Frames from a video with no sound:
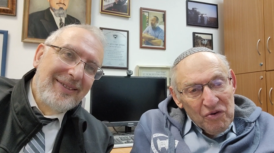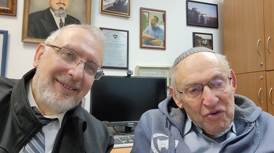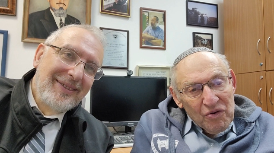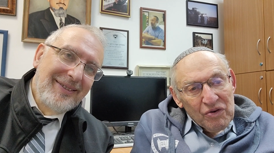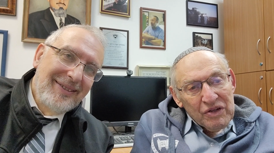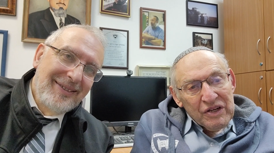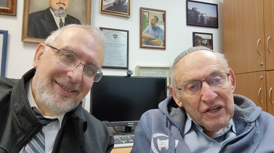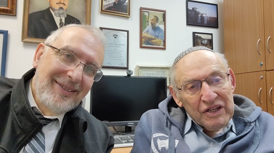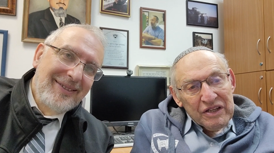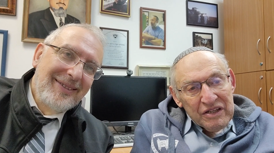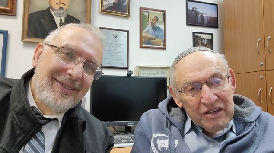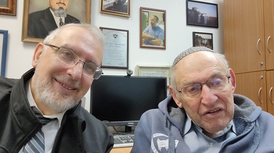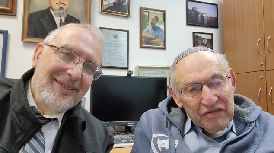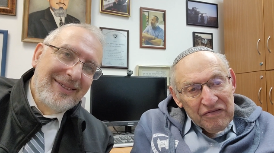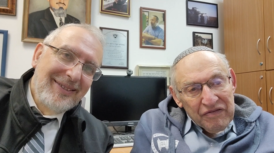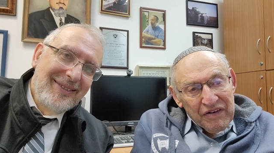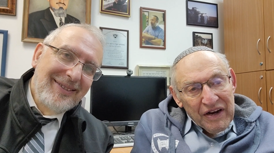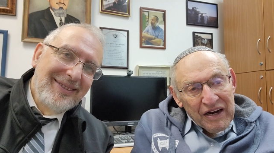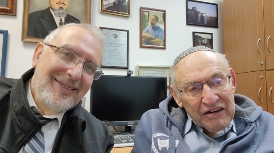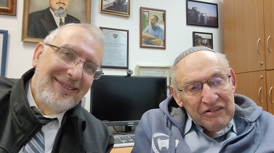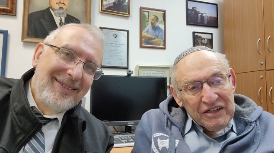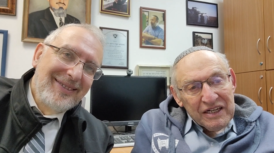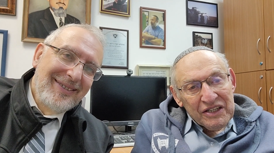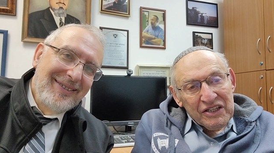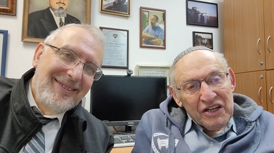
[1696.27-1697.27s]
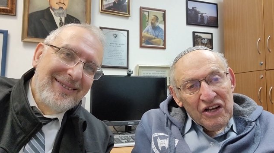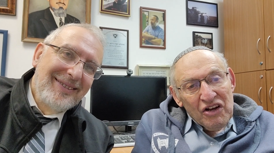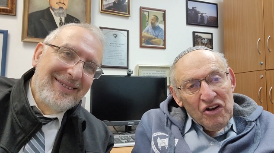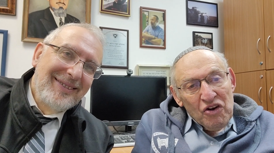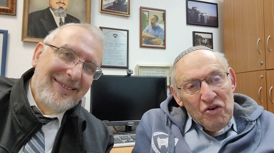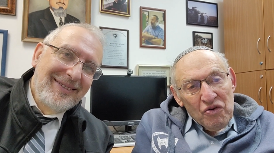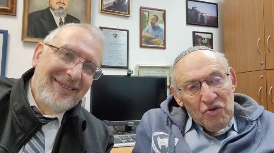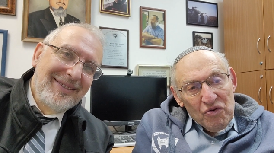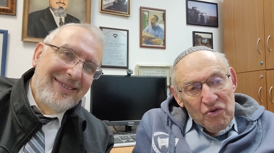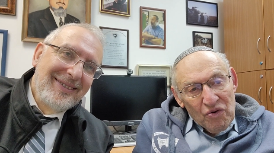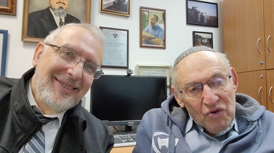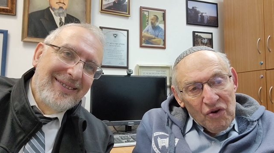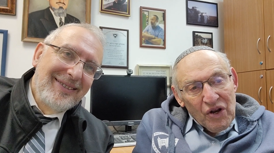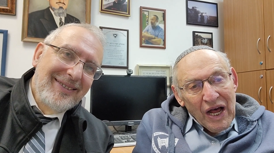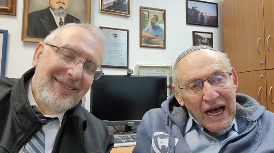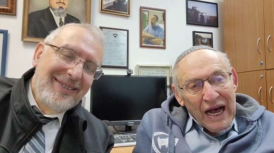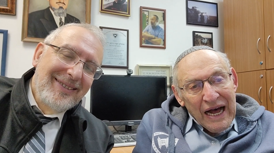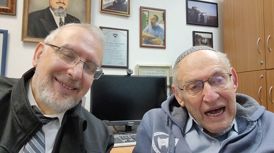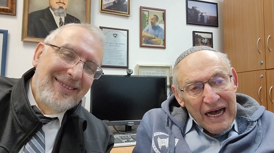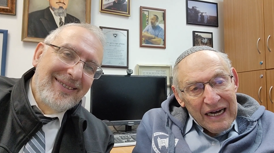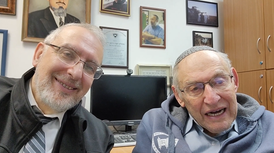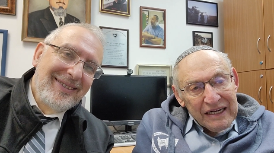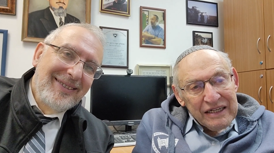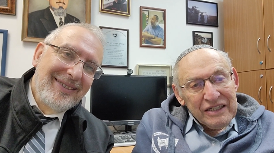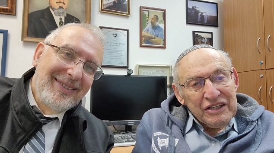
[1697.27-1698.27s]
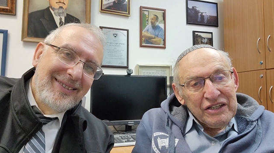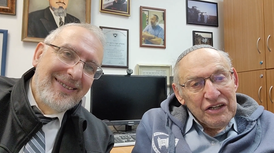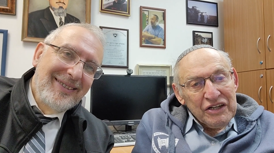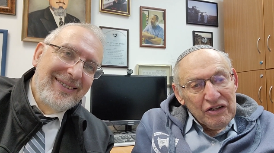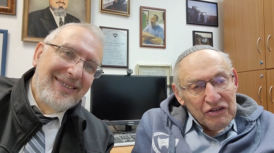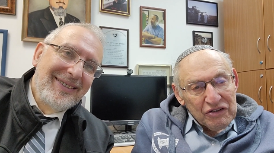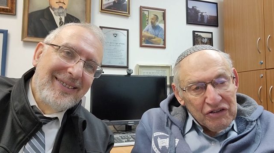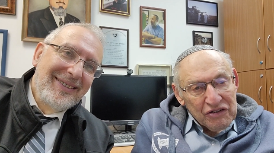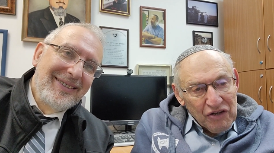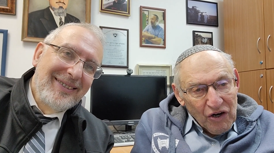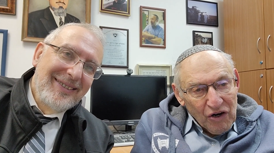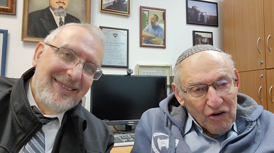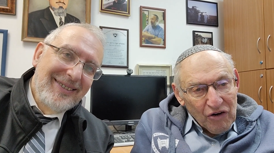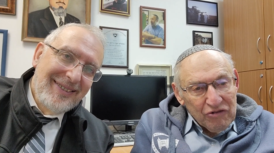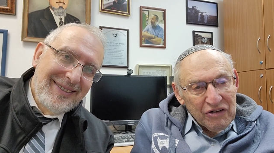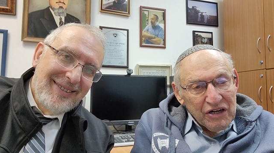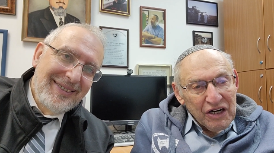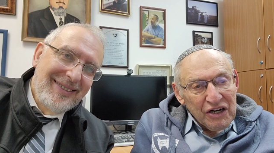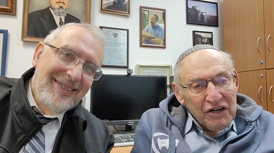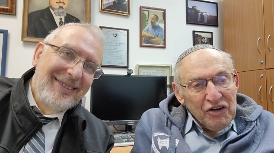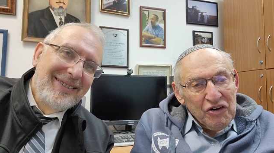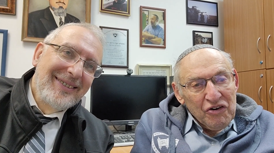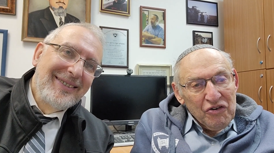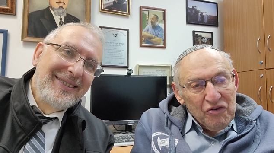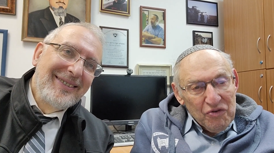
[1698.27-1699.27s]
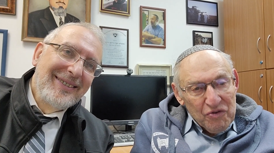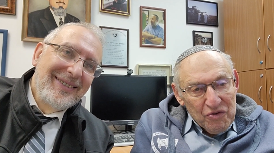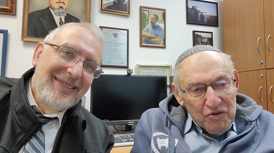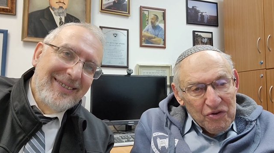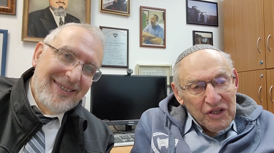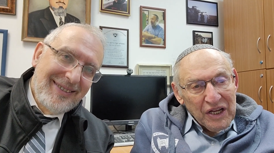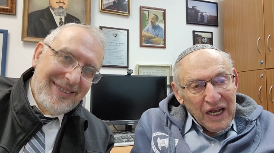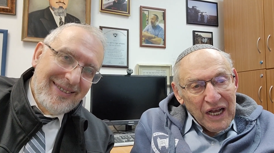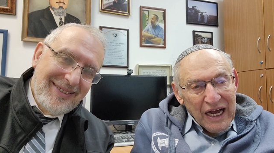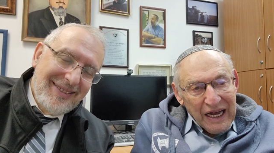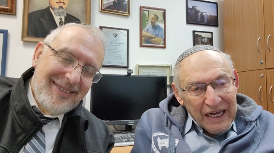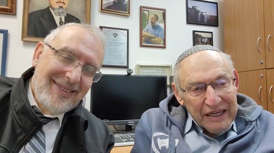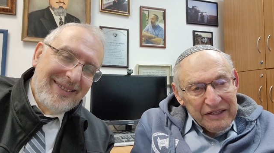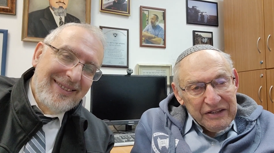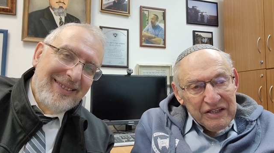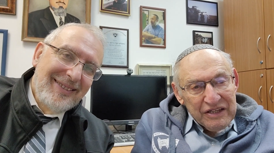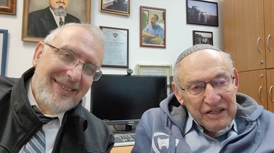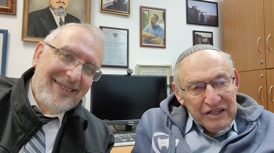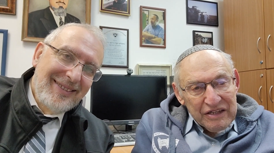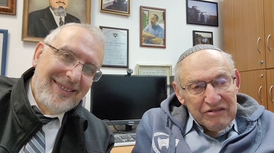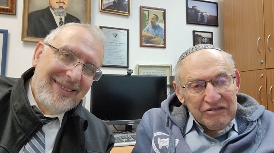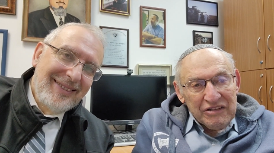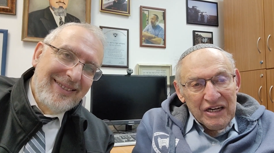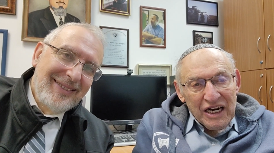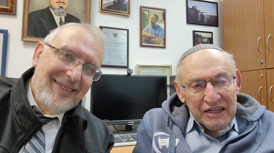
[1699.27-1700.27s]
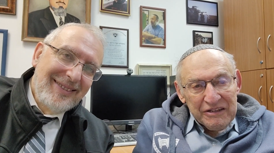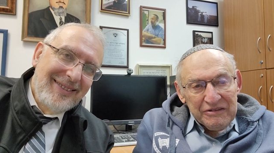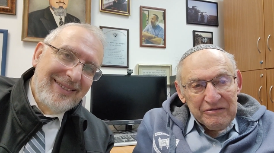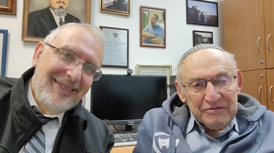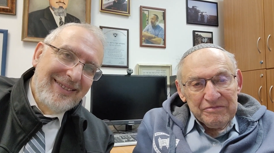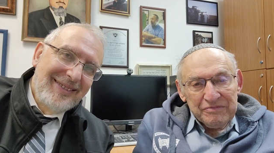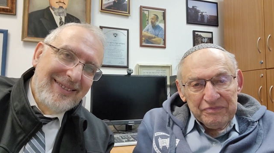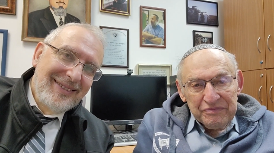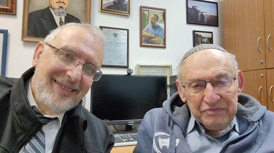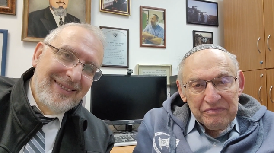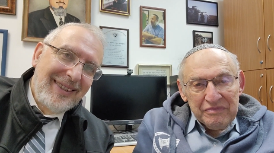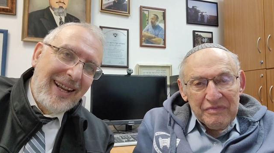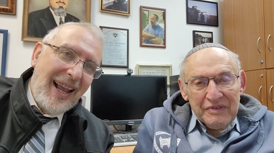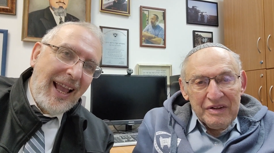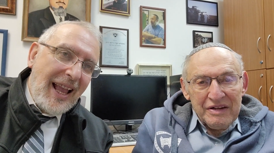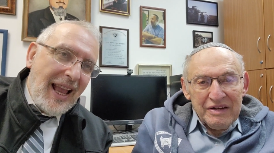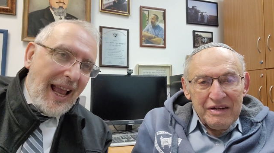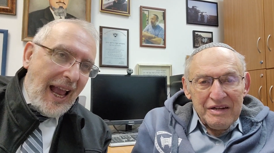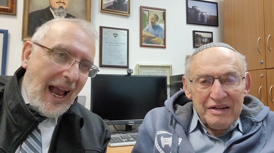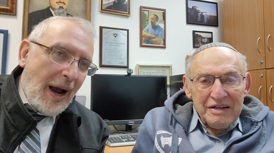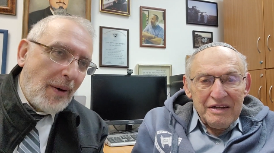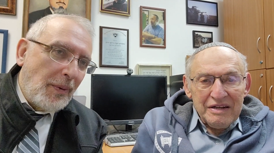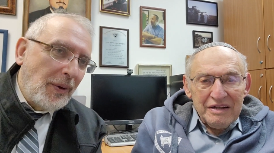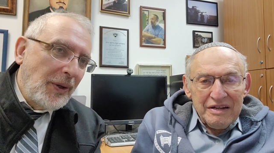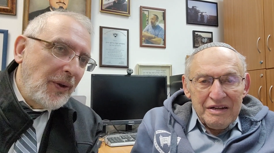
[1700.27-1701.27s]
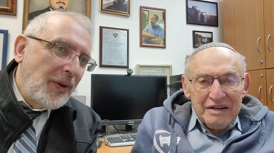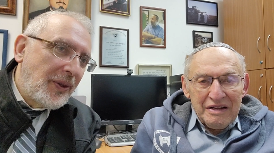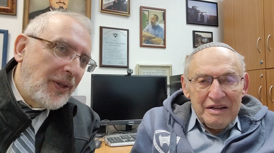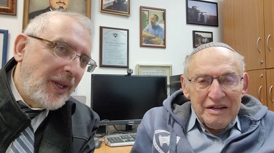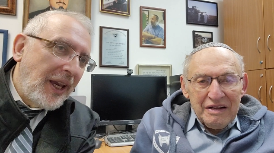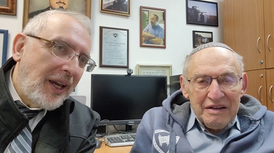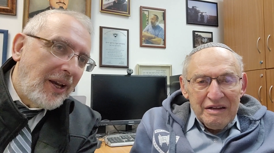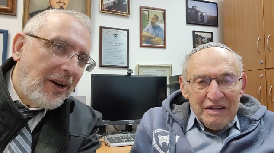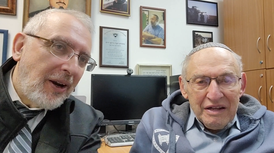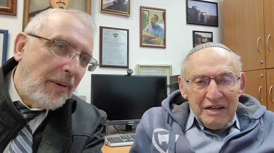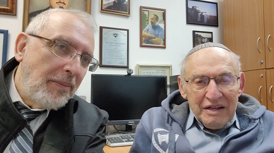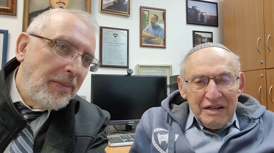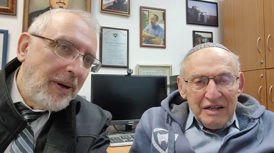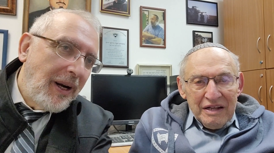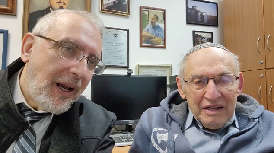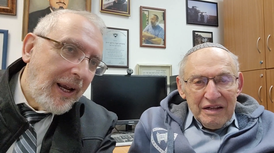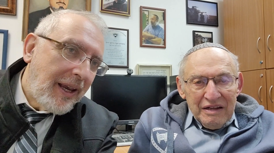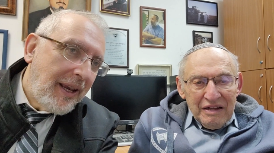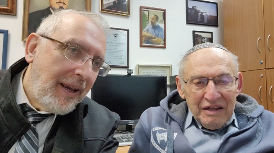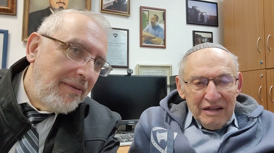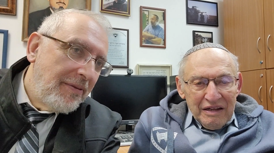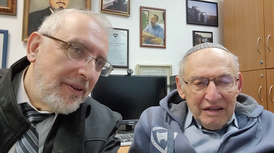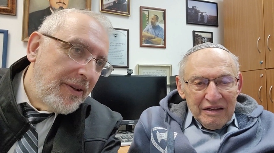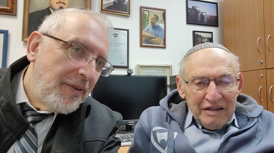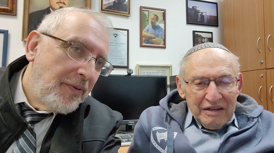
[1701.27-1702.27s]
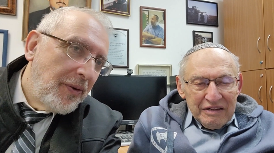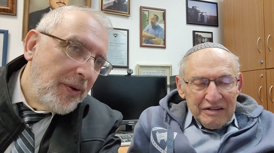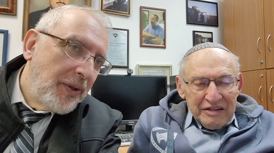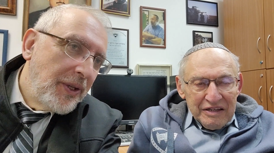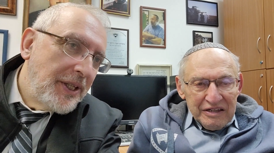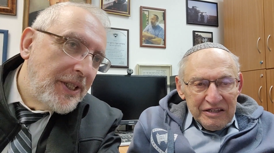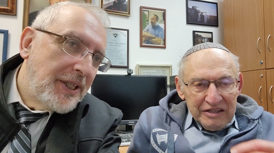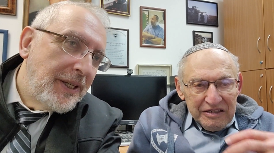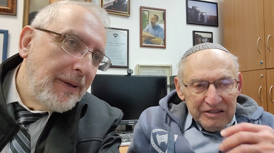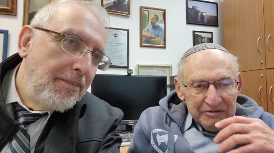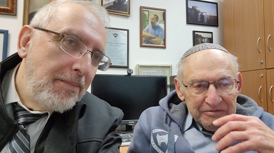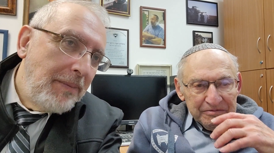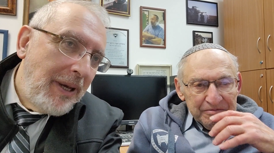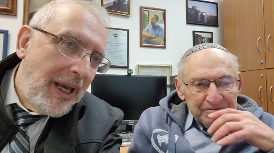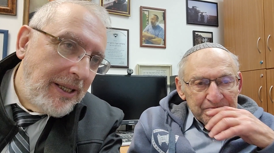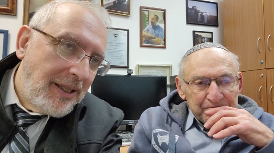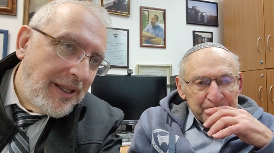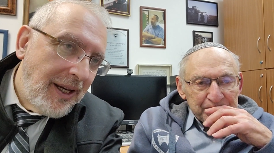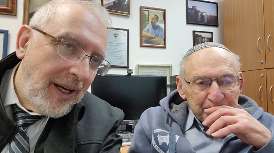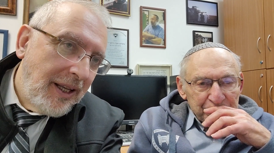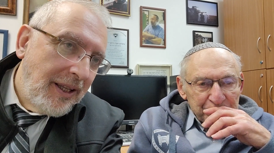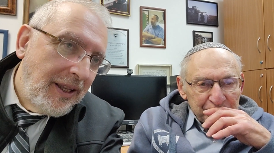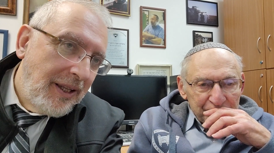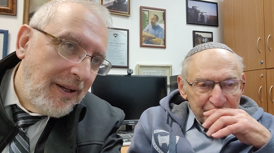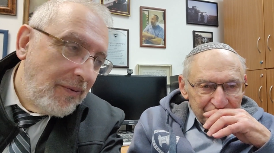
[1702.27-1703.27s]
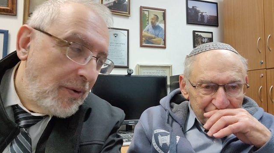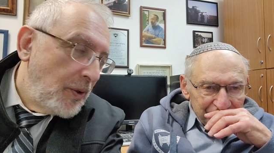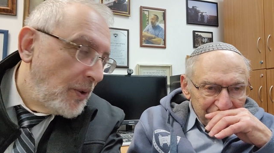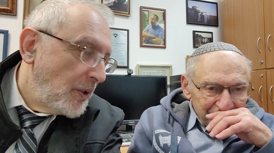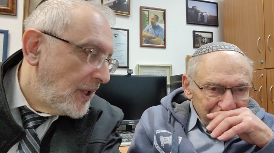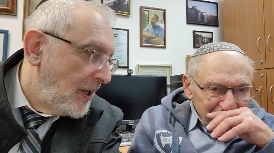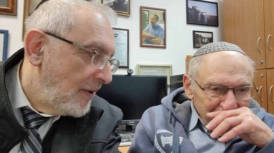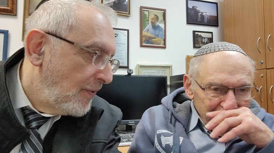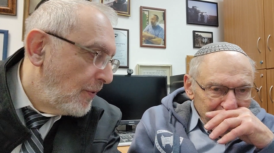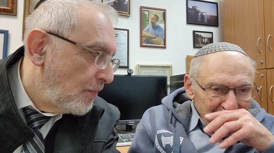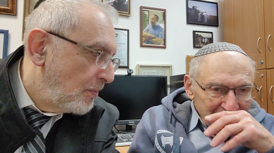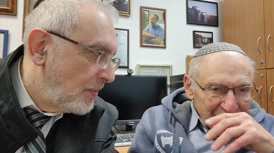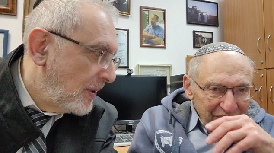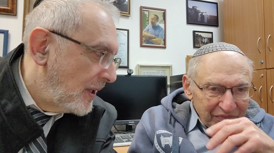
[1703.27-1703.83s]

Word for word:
Speaker 1: uletiferet ulahagdil Torah ulahadira.
Speaker 2: I want to thank Rabbi Rakeffet for this amazing interview and give a